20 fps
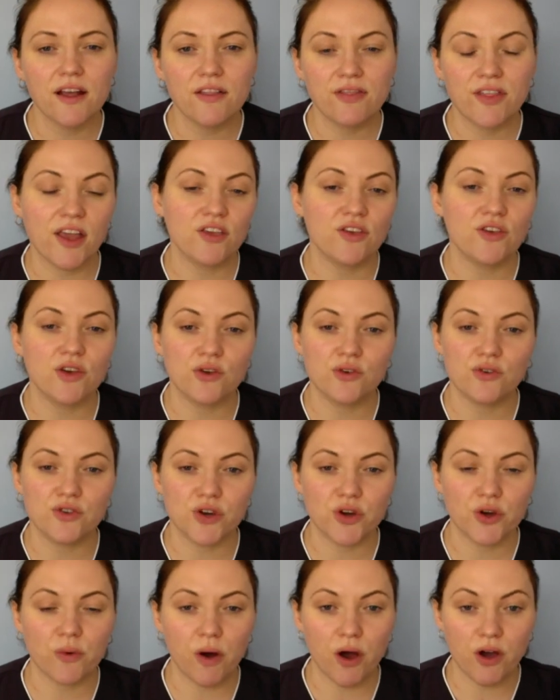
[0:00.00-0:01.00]
then use
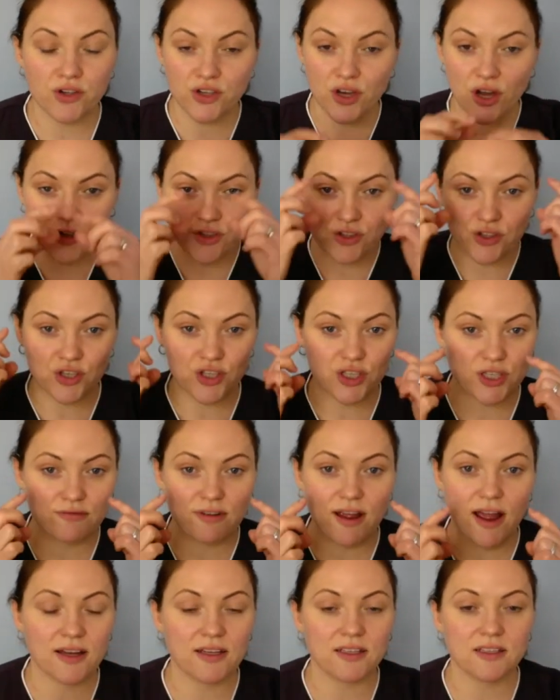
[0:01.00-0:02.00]
your Gua Sha just
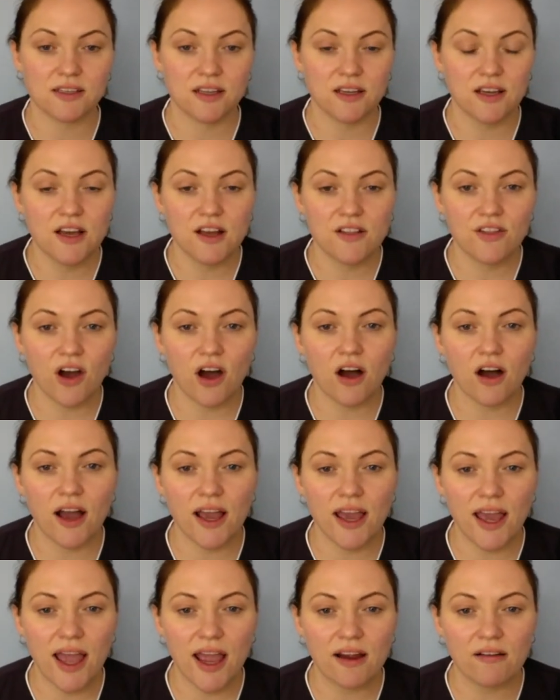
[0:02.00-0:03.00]
around the
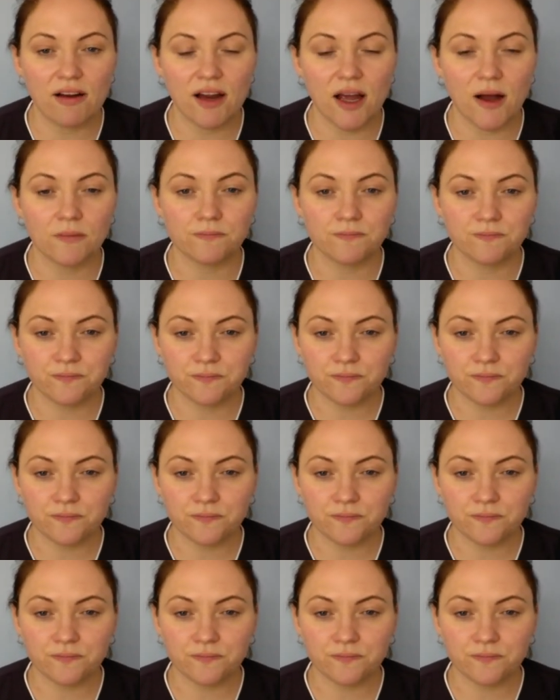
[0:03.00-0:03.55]
eye area.